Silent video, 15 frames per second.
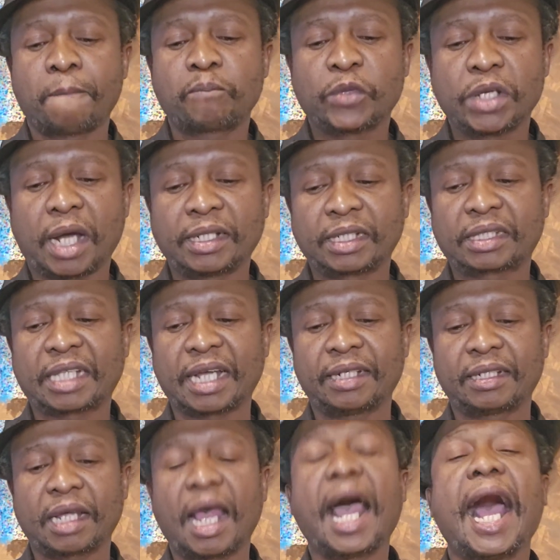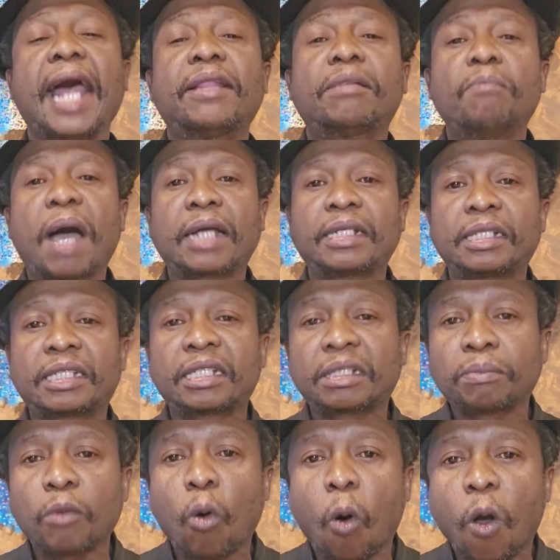You understand? And
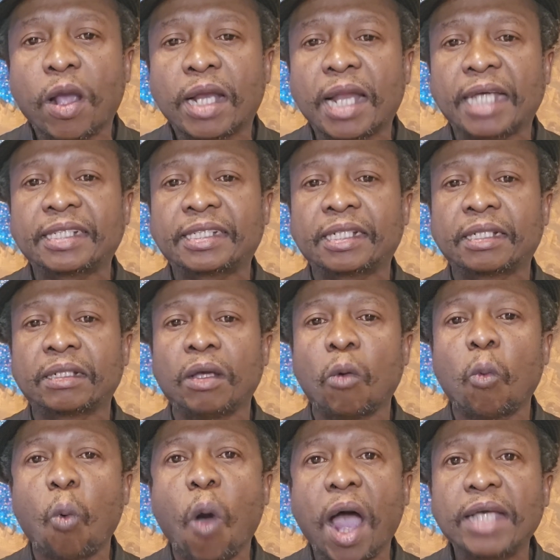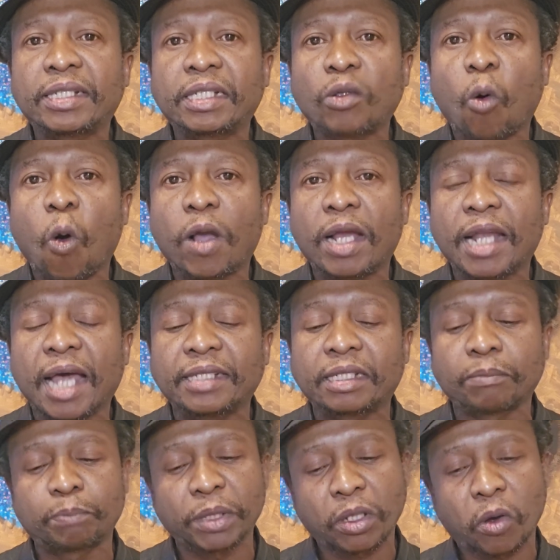magnetism organizing. Why is it
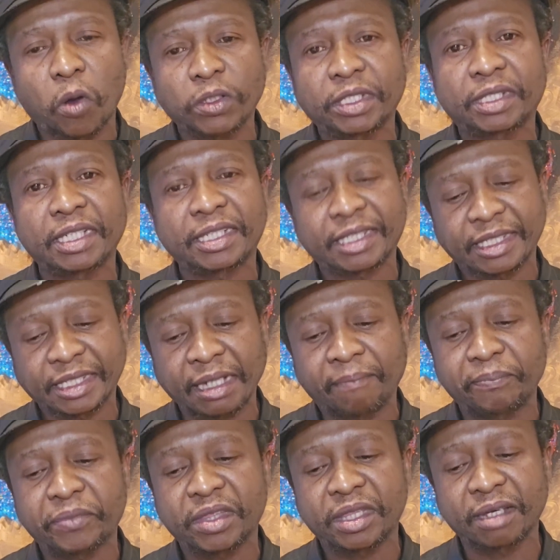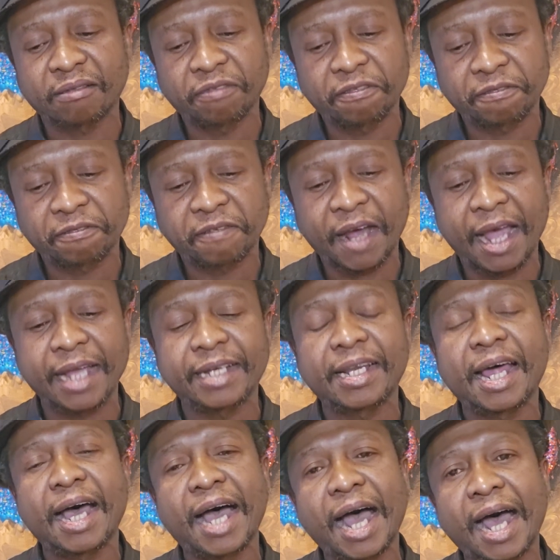organizing? Because there's something
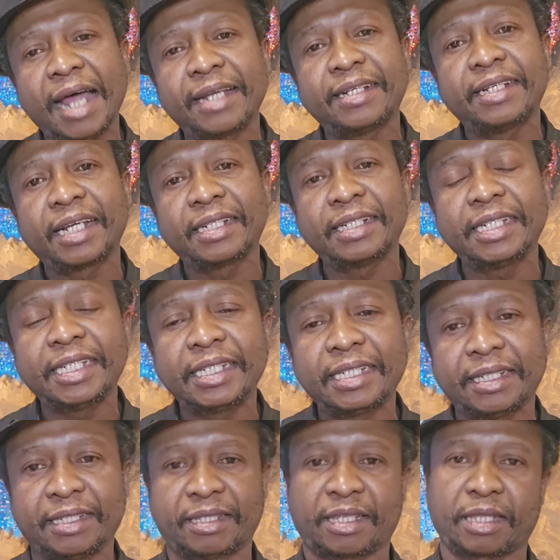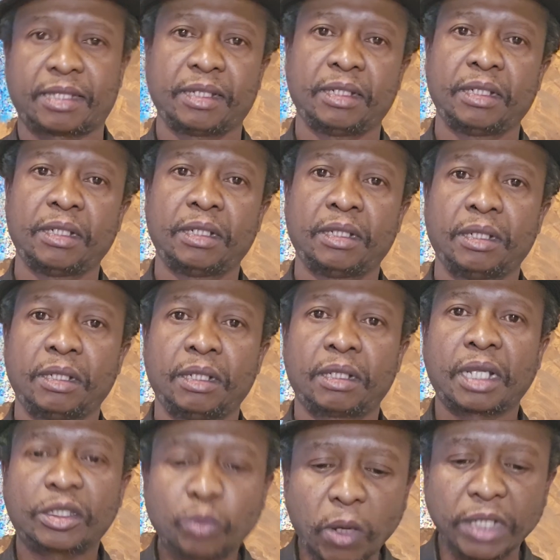finer underneath.
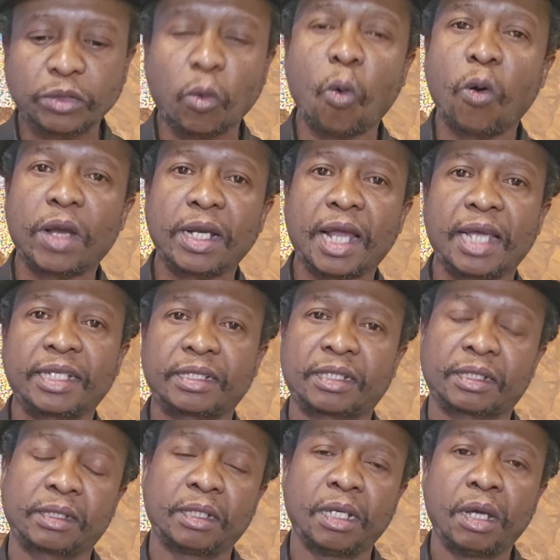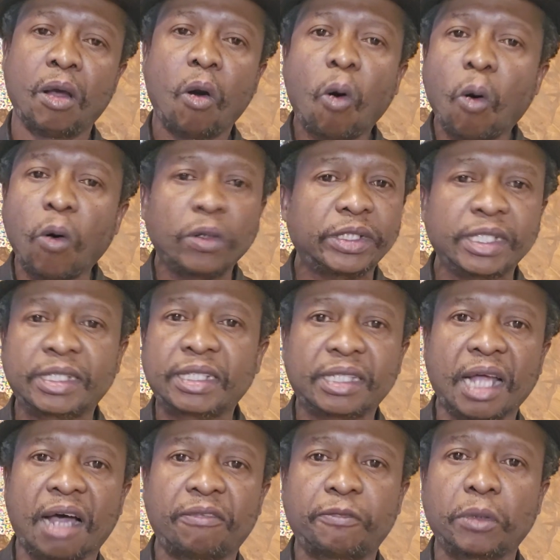That's why it's organizing. All the
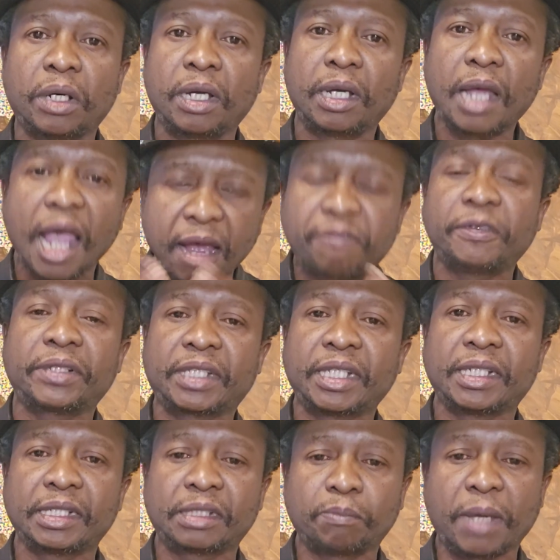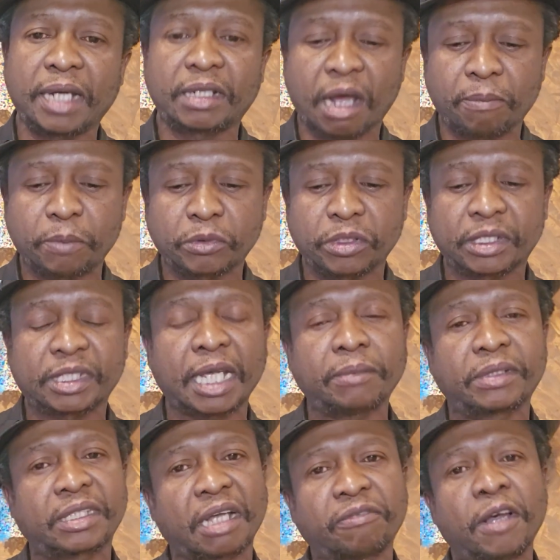stuff, everything is made up of the same
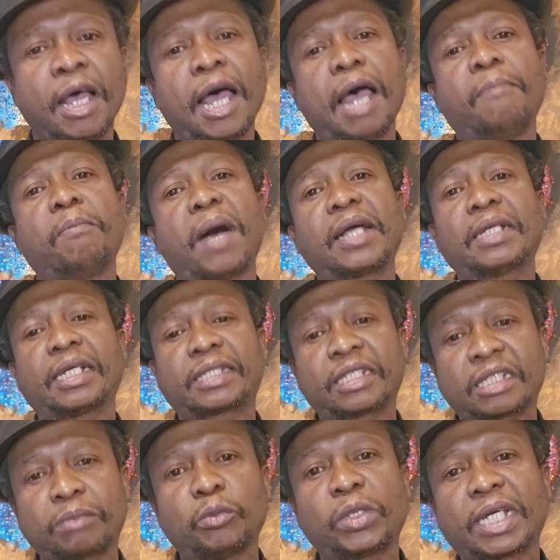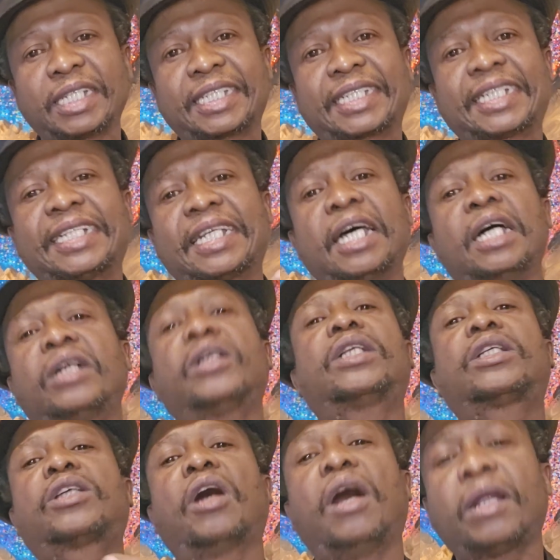stuff, and magnetism, we can see it
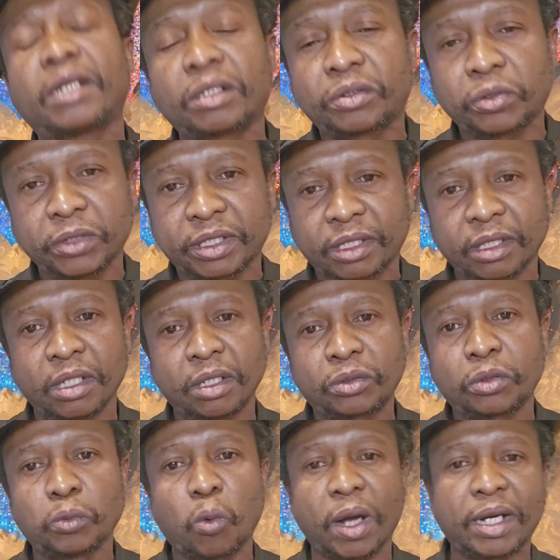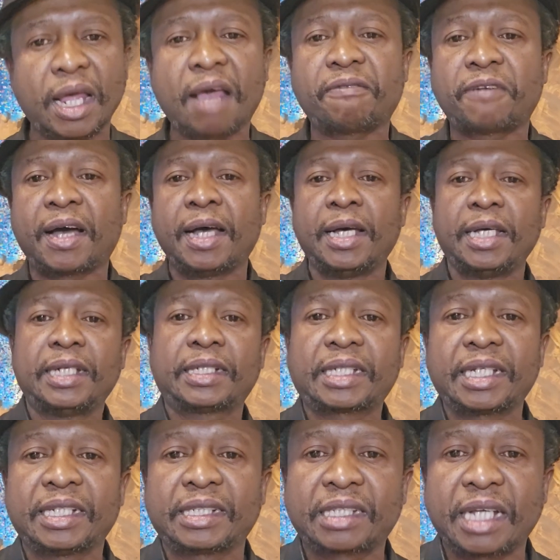returning to it, to whatever it
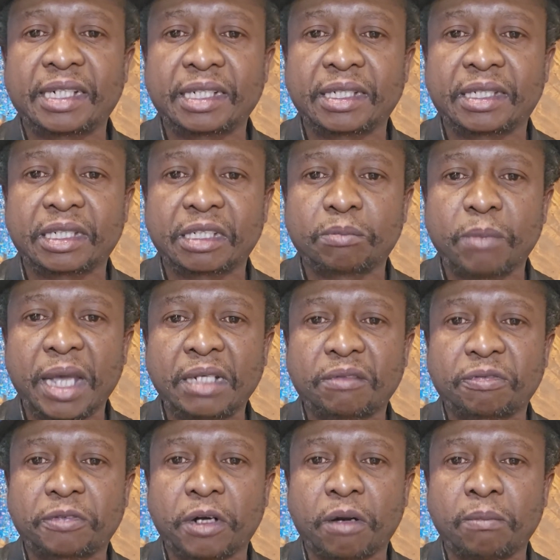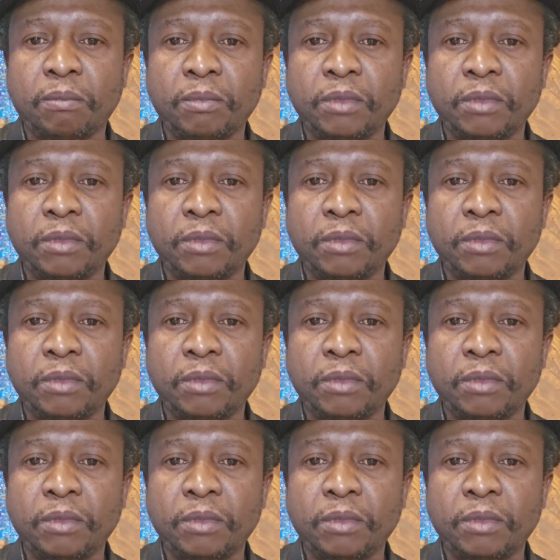is that it is made from.